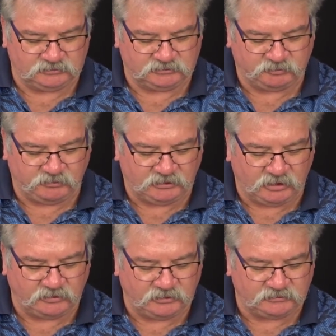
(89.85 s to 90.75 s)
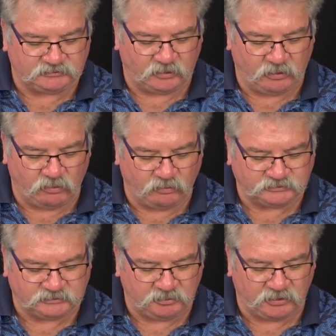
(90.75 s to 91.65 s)
spring loaded, so it
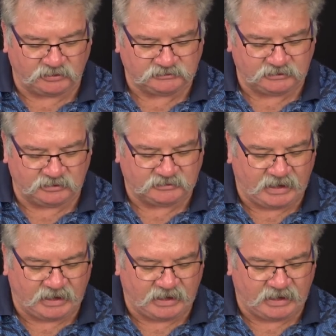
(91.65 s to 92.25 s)
always applies